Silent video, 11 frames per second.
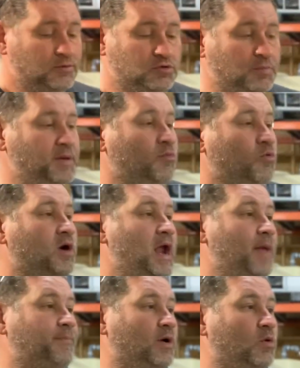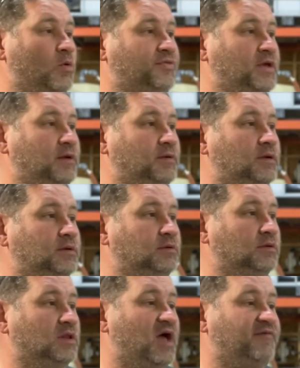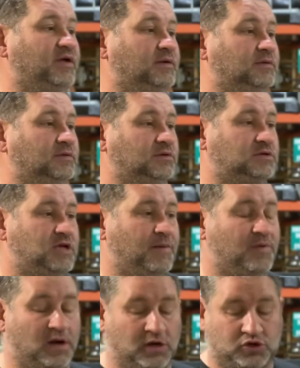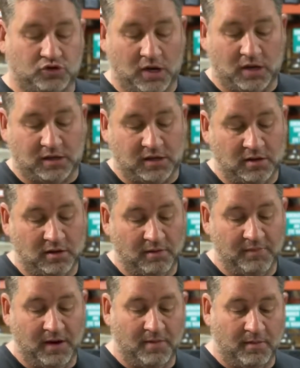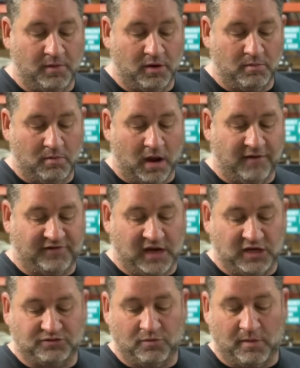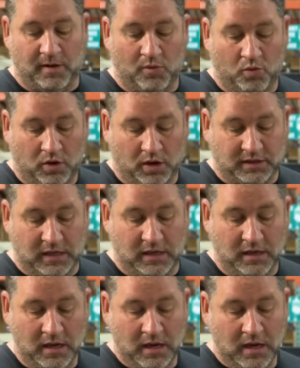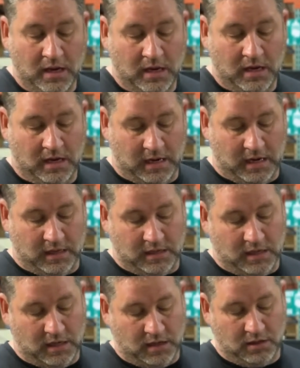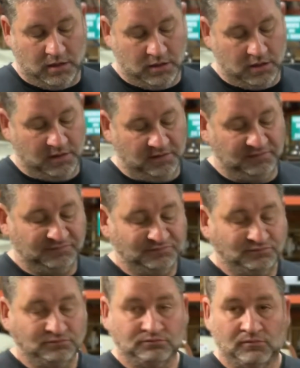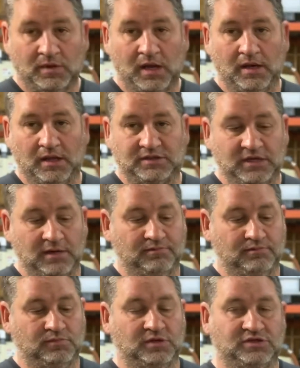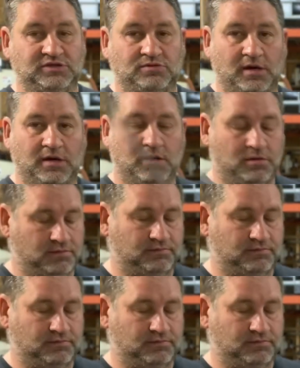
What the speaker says: Could be more happier with it. Love it. Keep it on the truck. Made my modification with my Milwaukee. And yeah, that's it. This is right here.